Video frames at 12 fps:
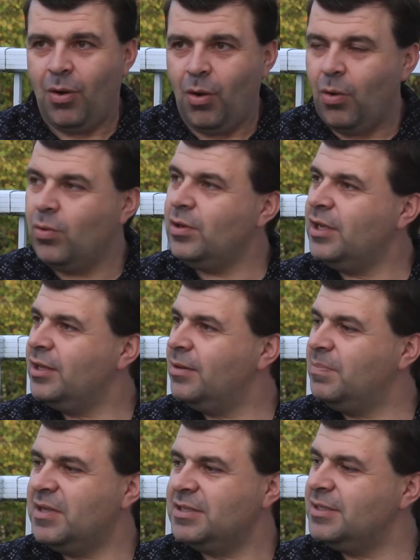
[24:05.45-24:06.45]
Only the
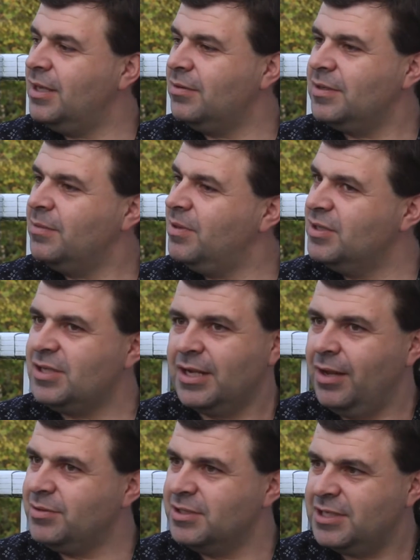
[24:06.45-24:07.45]
BCLDB is
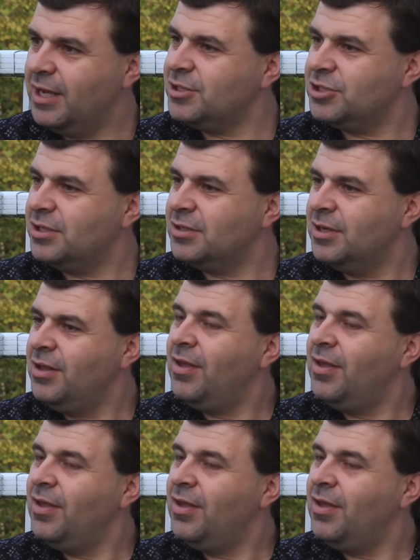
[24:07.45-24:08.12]
allowed to touch it.